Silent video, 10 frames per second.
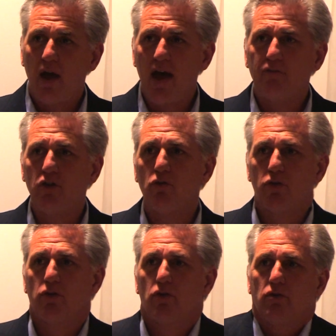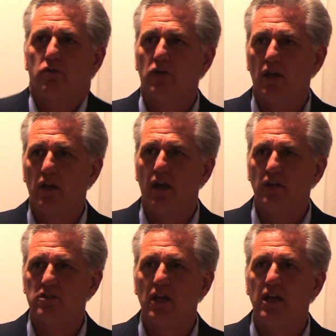you have 2/3 in a
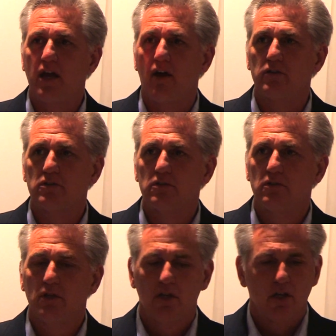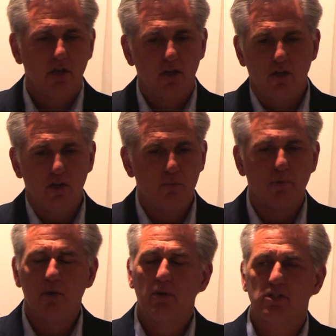state house, you
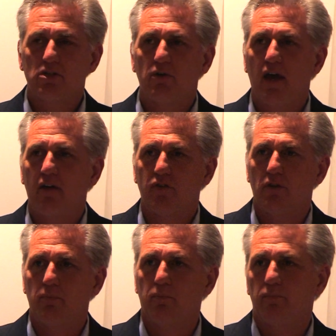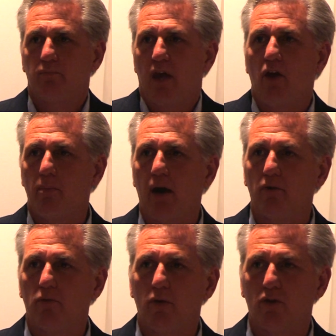pretty much don't have to care
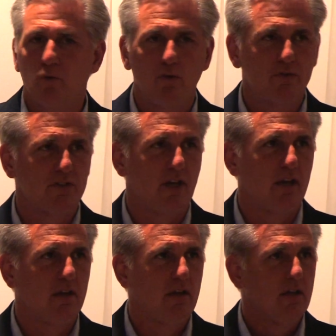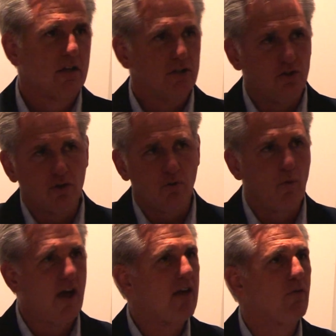about what the rules say, because you can
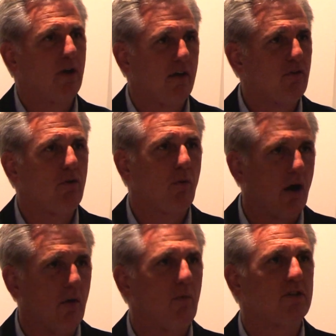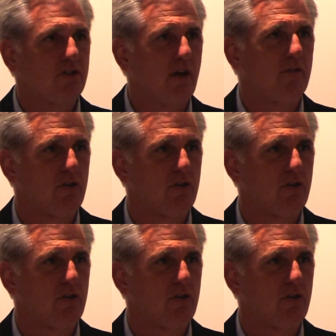waive whatever you want once you have a